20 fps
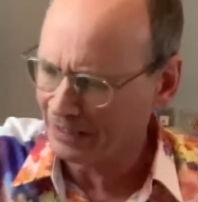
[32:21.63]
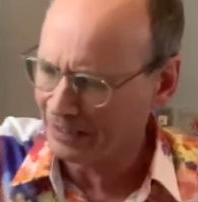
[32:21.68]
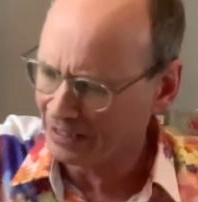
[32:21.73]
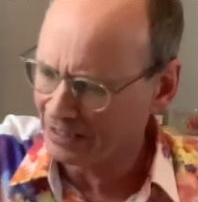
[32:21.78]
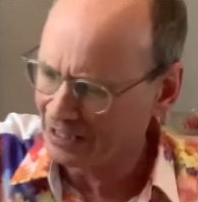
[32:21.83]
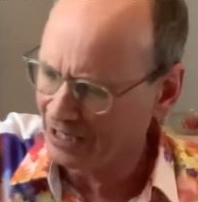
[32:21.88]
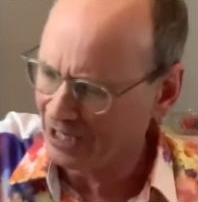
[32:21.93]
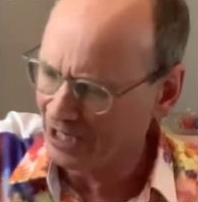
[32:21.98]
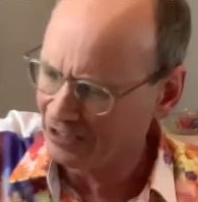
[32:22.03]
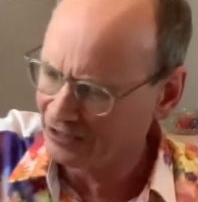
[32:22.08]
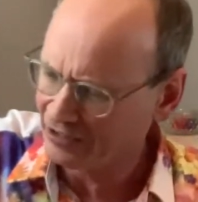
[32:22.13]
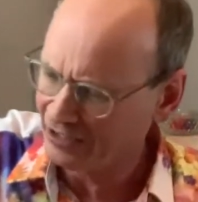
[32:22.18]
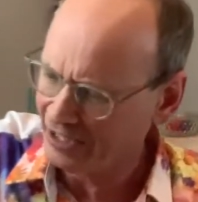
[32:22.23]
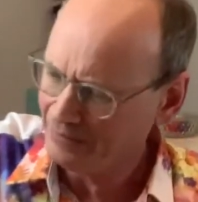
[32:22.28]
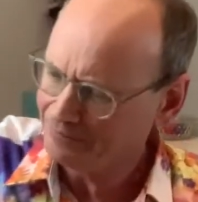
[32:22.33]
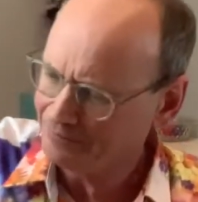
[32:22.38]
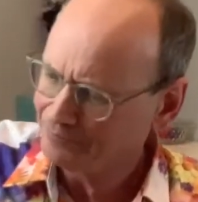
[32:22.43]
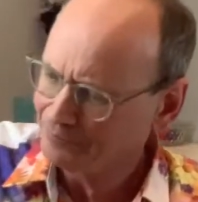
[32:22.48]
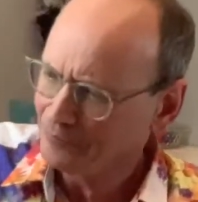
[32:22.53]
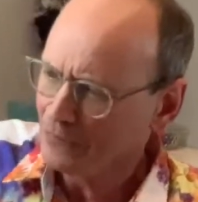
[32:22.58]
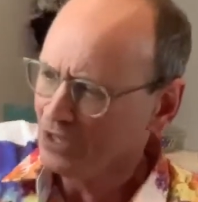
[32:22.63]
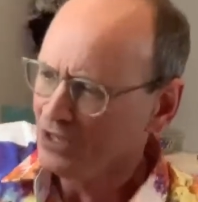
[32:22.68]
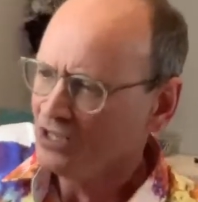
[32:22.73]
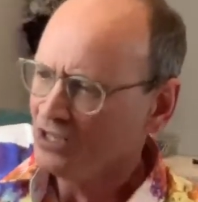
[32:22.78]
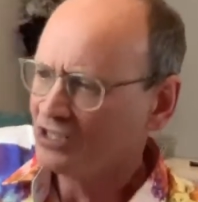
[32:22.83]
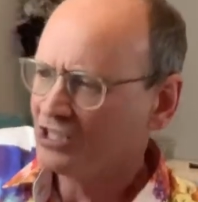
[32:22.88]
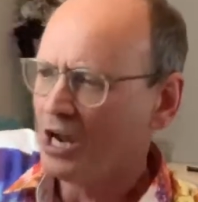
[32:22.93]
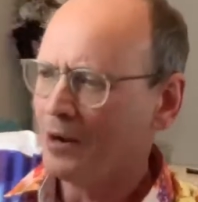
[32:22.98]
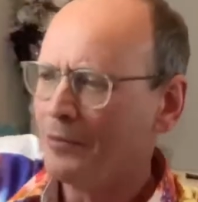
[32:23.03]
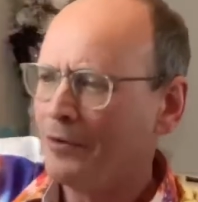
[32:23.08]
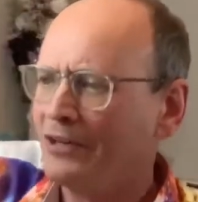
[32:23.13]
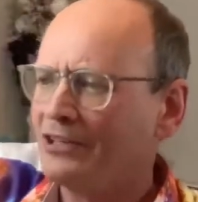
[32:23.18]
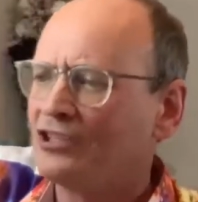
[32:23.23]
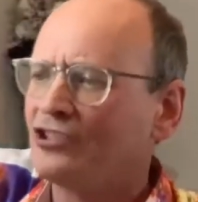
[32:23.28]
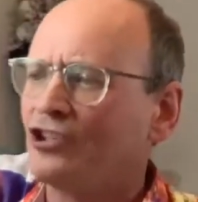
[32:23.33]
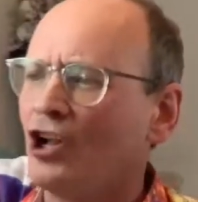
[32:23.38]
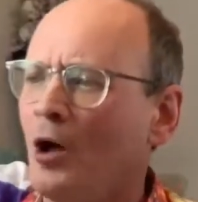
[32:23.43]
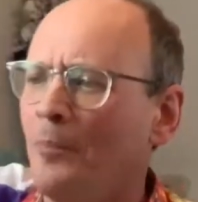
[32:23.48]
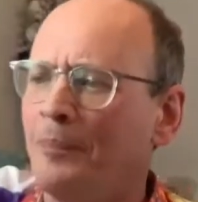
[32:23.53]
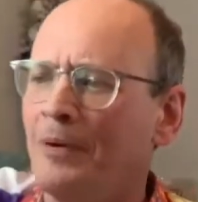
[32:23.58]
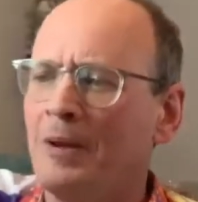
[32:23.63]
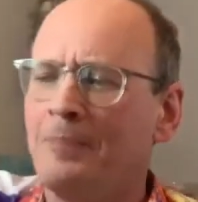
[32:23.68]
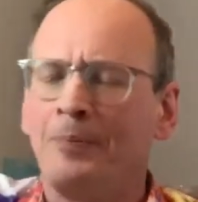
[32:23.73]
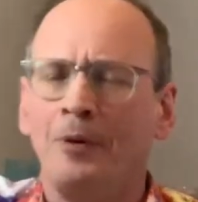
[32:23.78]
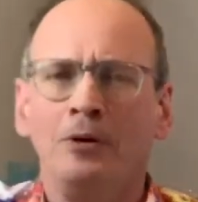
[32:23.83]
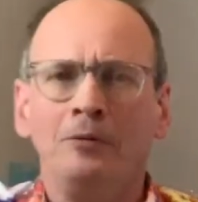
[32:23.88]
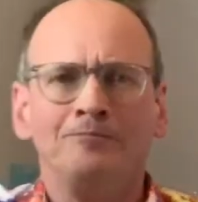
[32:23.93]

of cards here. Tell me when to stop, people.